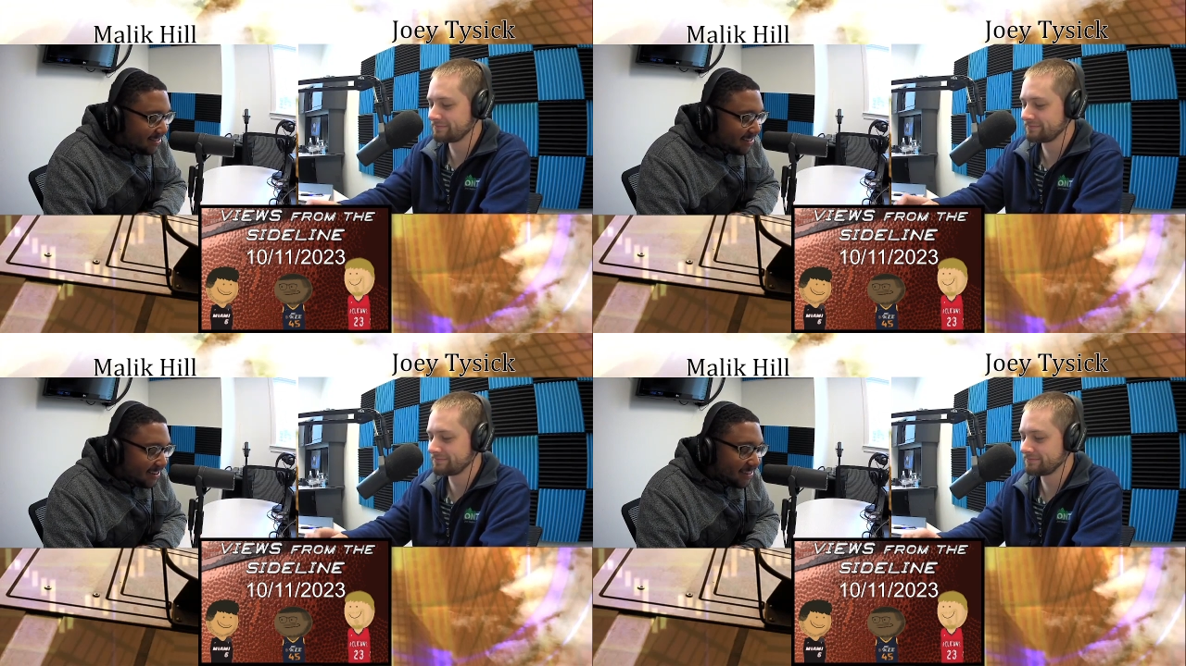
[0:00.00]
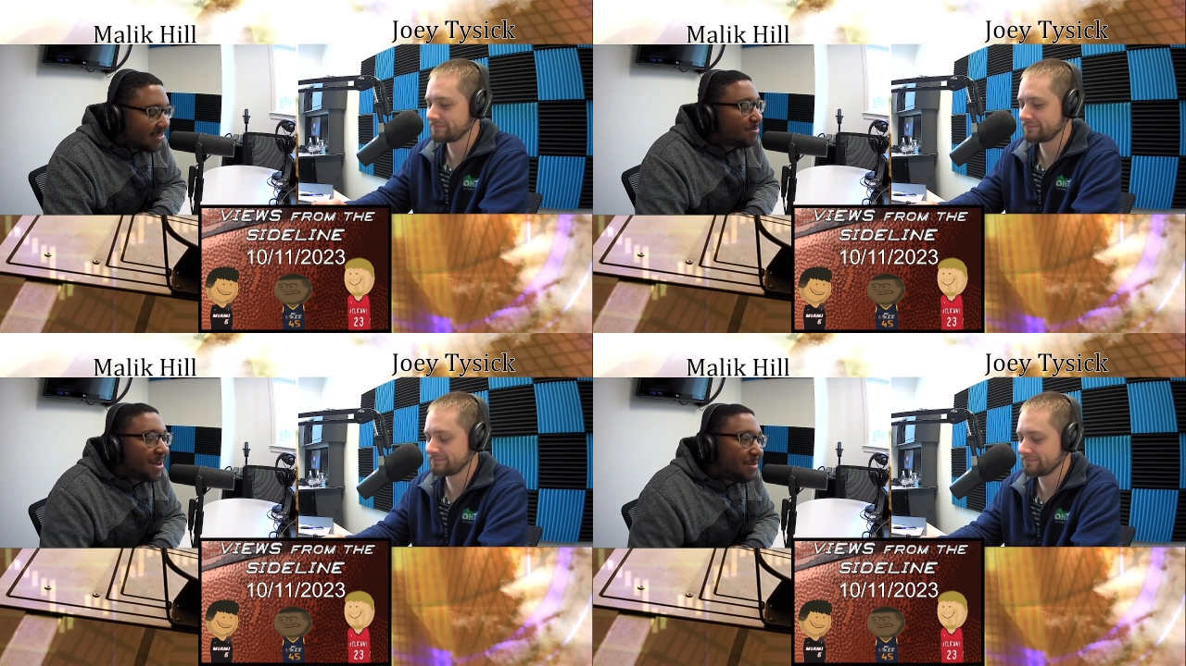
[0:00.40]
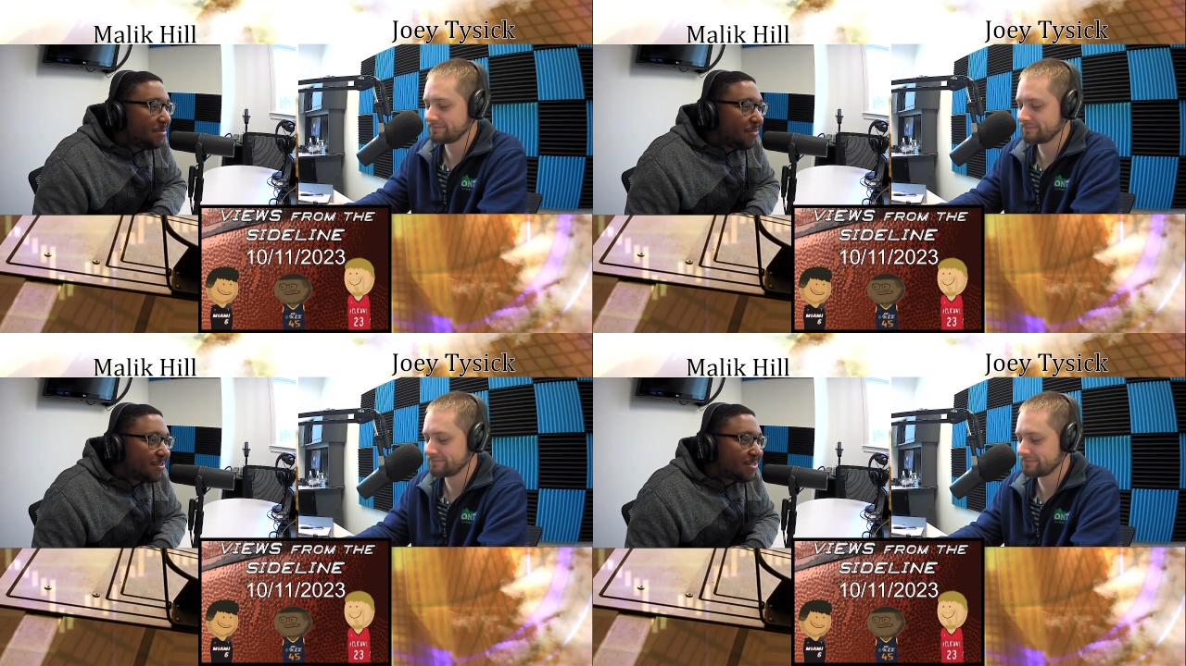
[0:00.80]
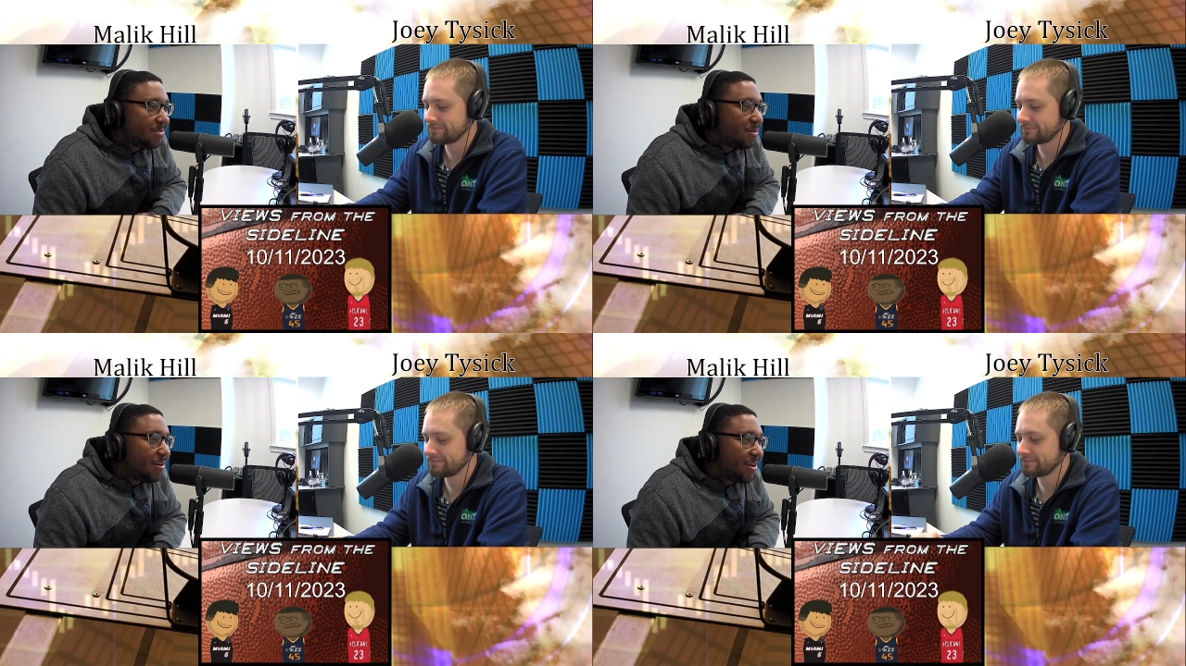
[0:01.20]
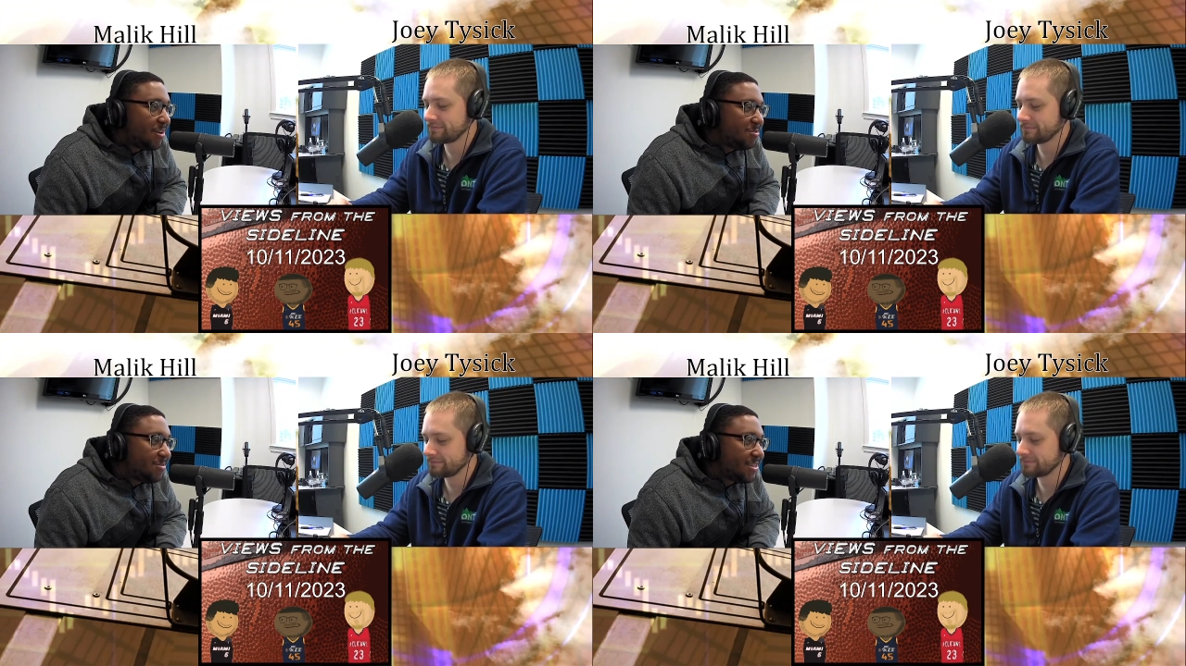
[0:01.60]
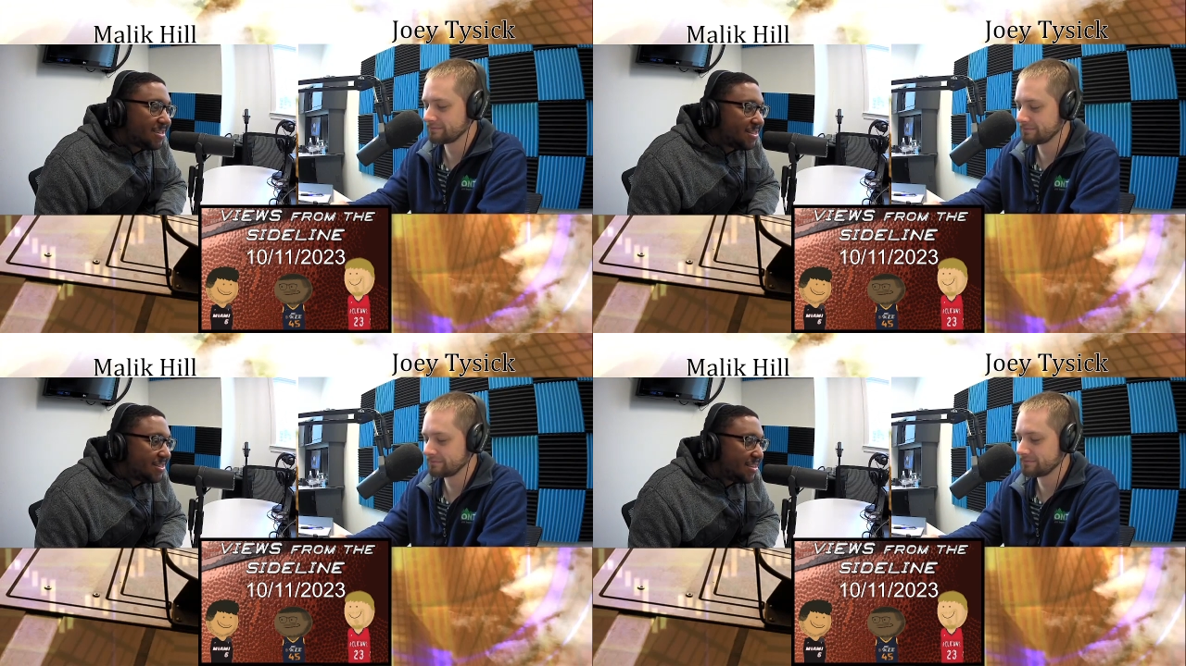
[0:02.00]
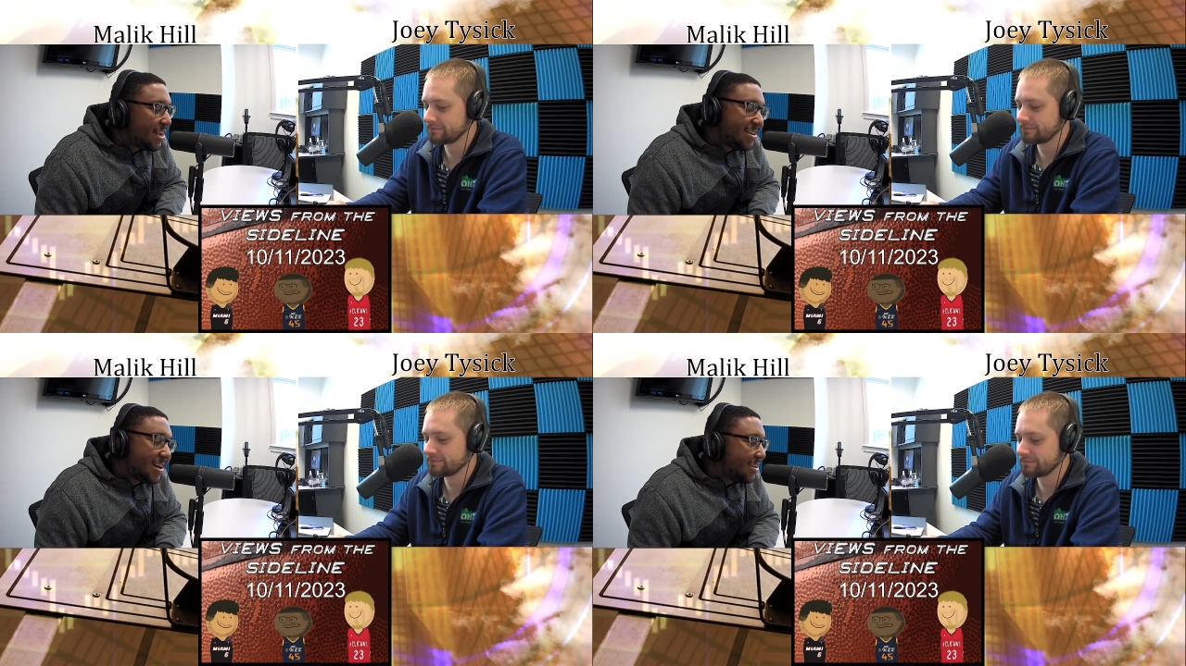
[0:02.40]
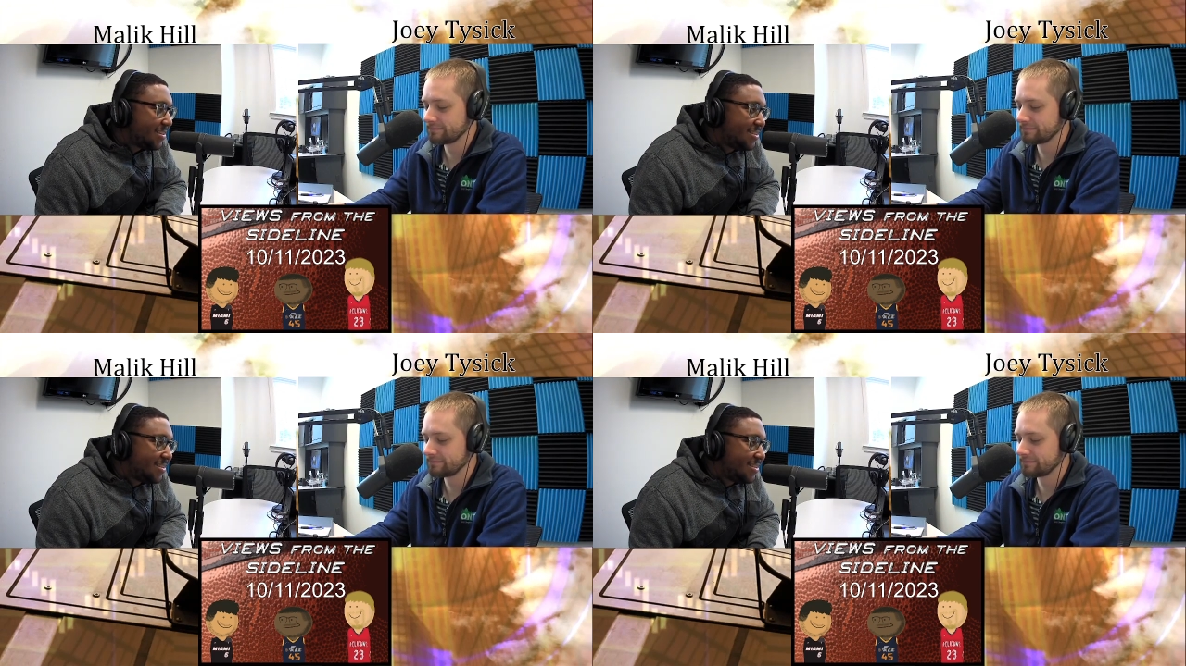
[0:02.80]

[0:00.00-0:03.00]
Speaker 1: yeah, this Miami version of Mario, it's uh,